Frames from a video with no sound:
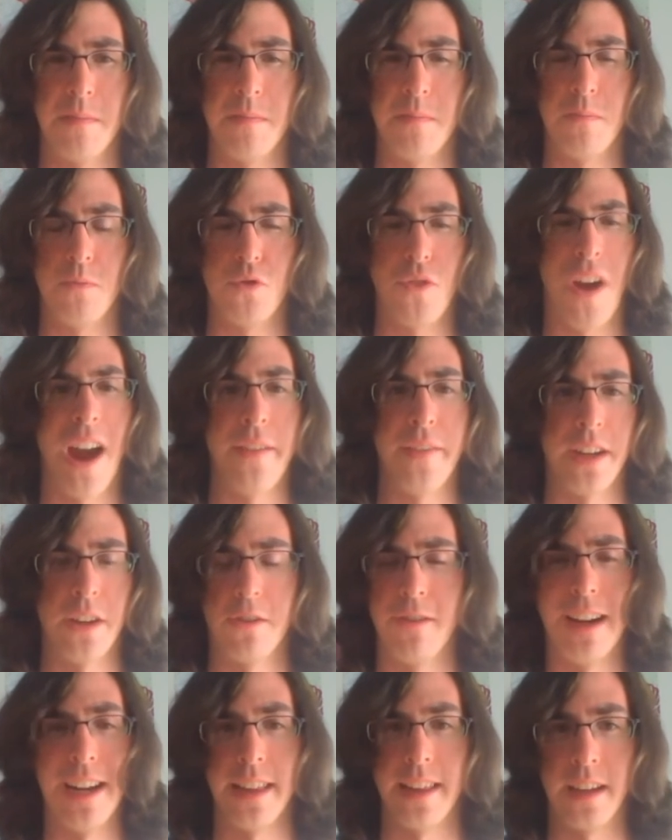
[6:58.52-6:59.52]
driving or
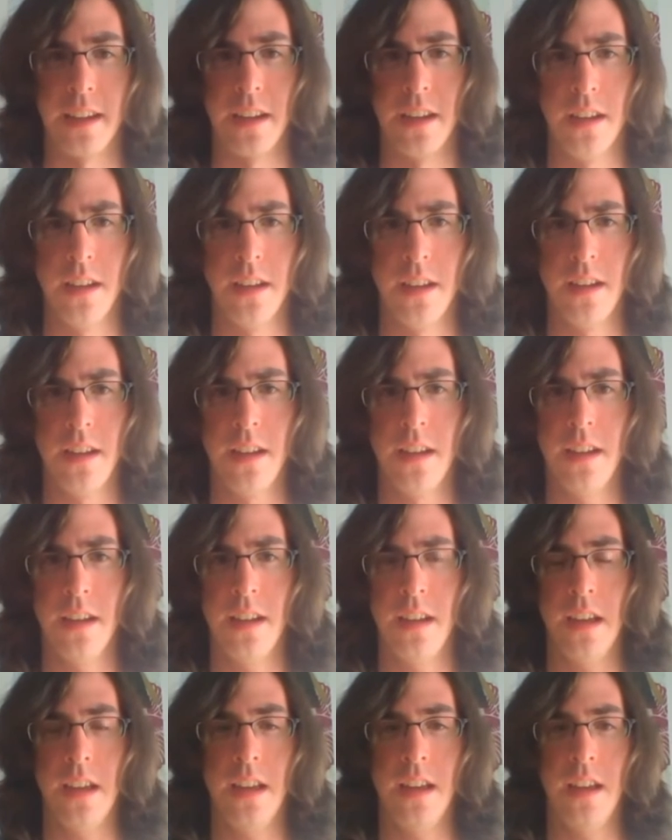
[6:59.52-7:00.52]
anything,
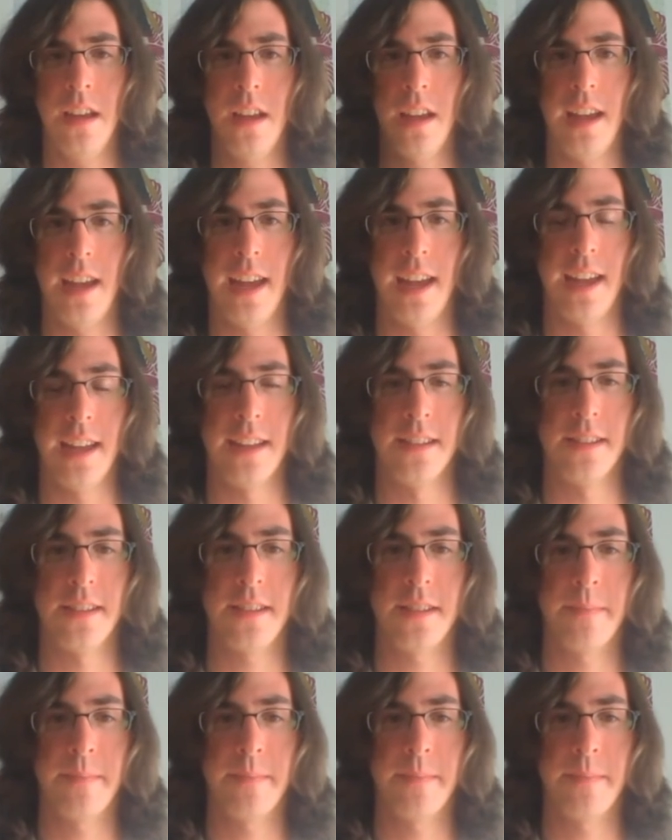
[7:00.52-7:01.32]
is